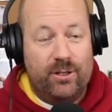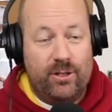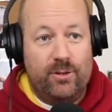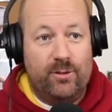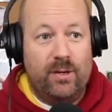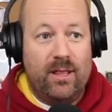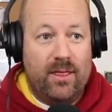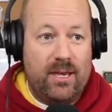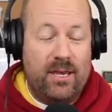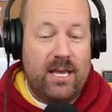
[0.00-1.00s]
to
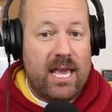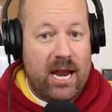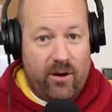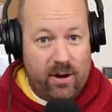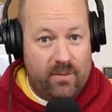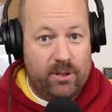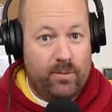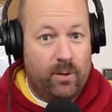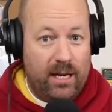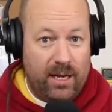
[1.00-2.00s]
the Karam's
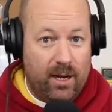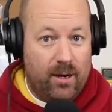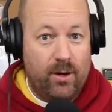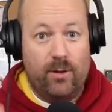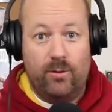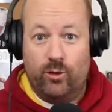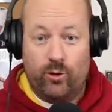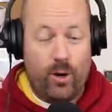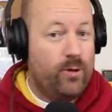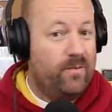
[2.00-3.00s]
Pullingo
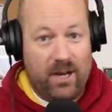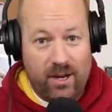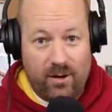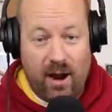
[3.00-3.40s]
drone video,